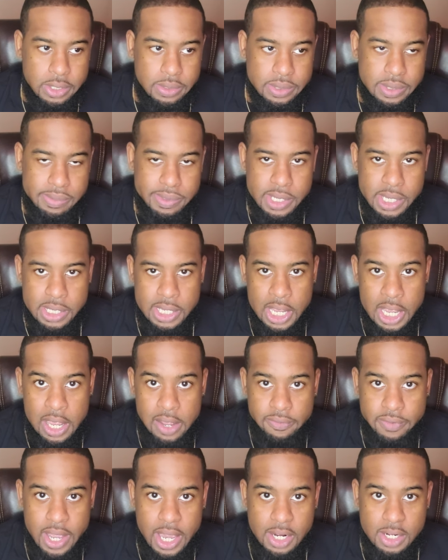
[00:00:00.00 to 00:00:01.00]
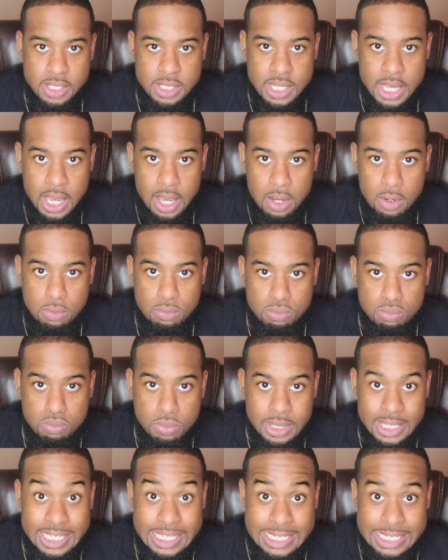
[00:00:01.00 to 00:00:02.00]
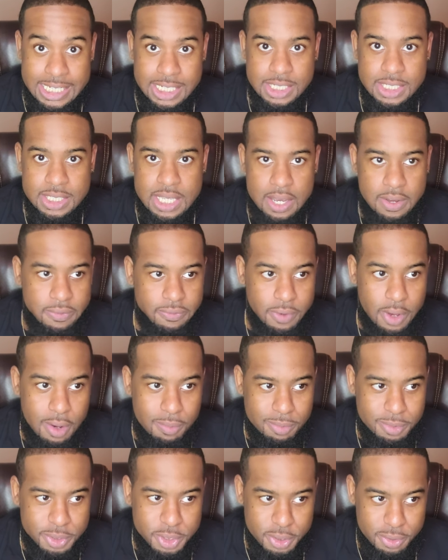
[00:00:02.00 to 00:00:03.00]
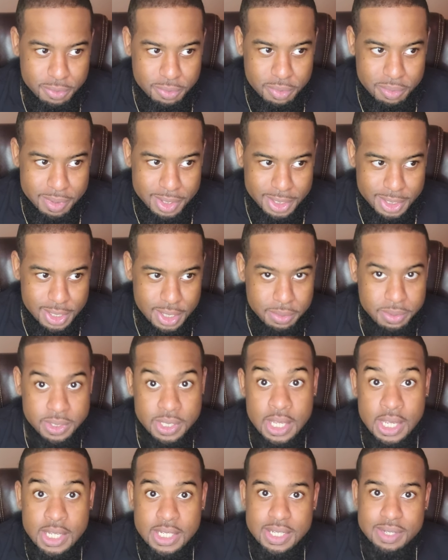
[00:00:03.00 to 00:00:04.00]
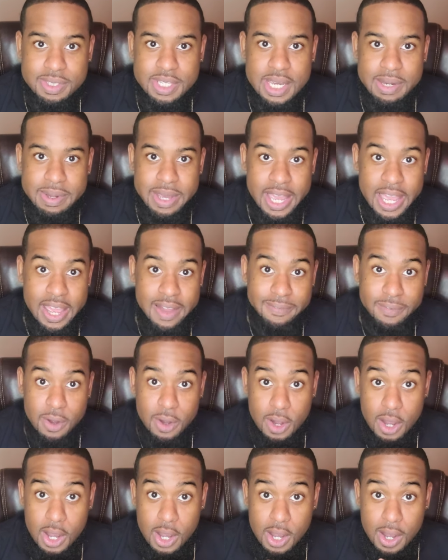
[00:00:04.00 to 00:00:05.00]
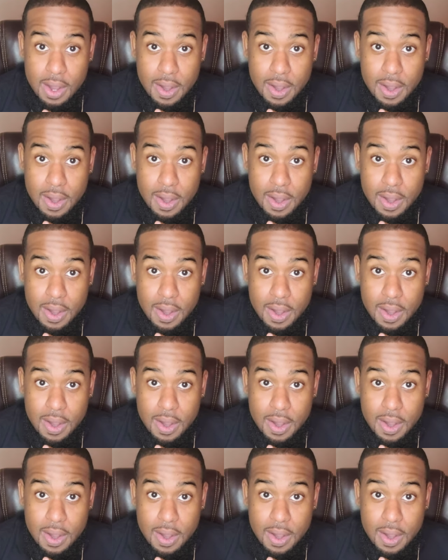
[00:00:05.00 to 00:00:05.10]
Sometimes I have out of town things. I was told what my job was. Sometimes I have